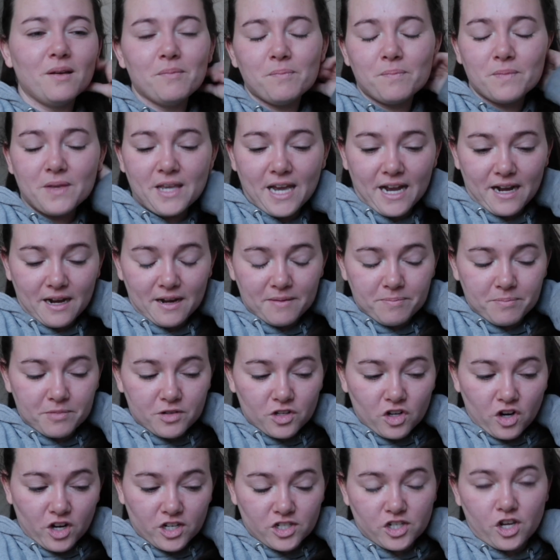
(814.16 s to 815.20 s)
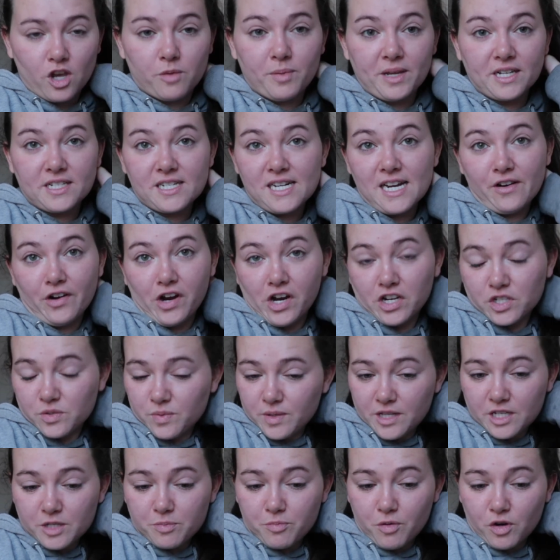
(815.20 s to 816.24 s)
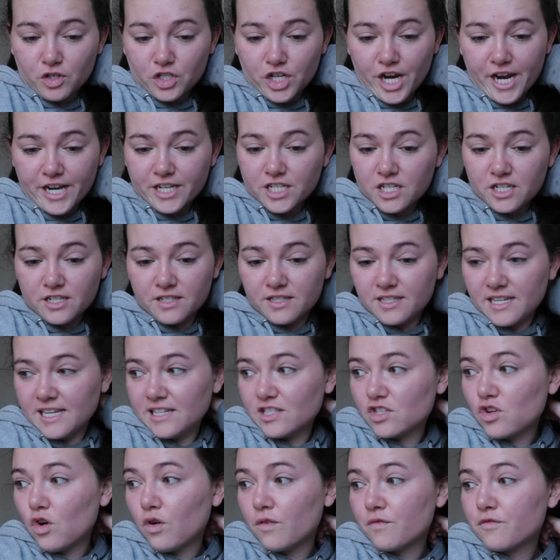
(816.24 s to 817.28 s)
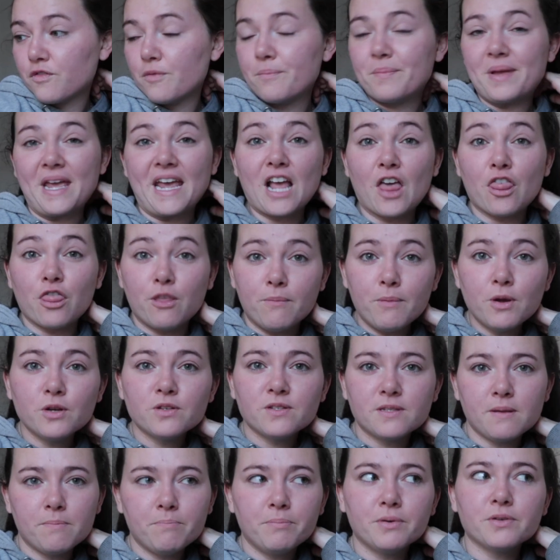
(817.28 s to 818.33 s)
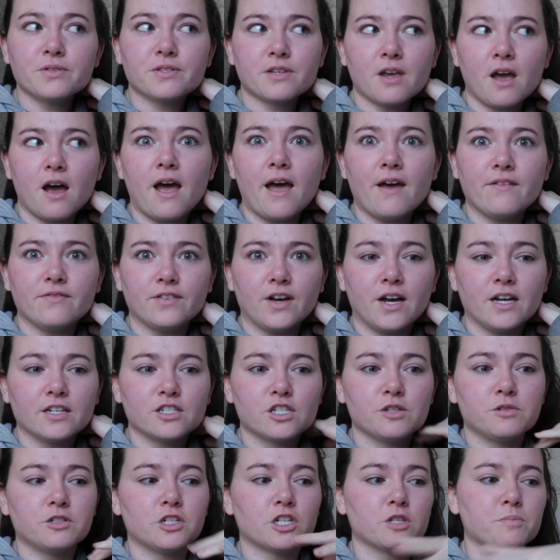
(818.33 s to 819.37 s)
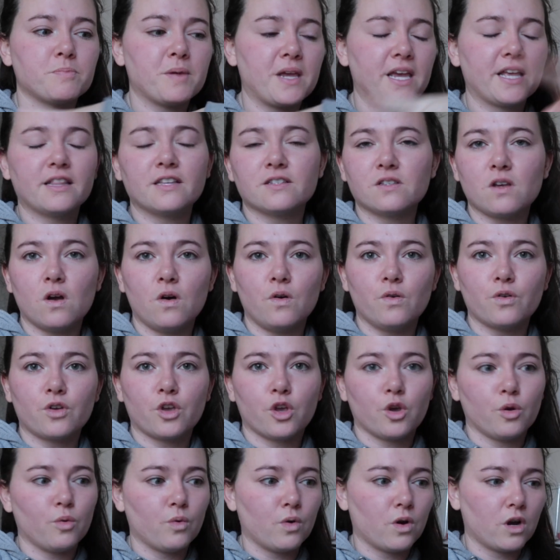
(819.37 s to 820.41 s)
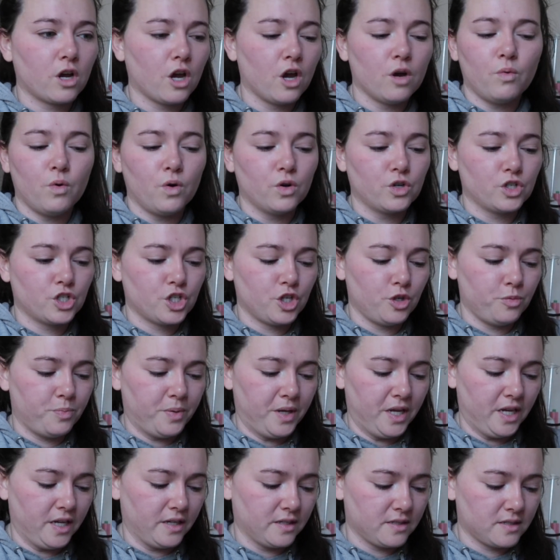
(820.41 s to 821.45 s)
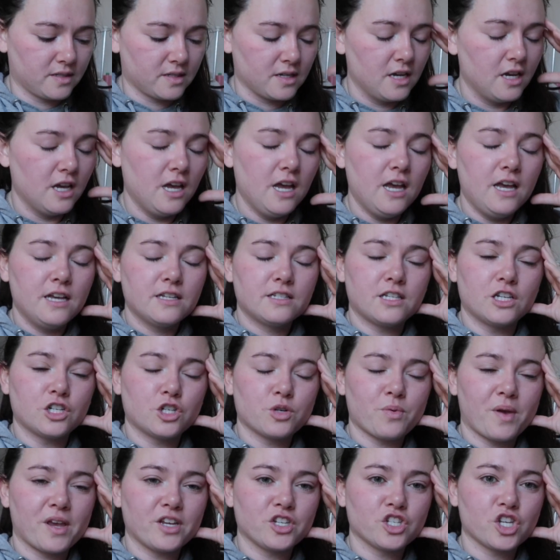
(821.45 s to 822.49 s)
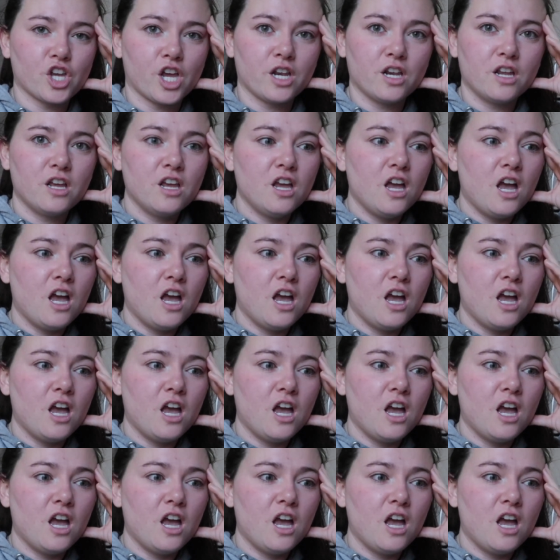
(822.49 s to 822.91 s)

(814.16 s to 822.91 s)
Yeah, I'm starting to go a bit delirious with this project because it's gone from being the most simple skirt ever to just being this whole Co-Ord two-piece situation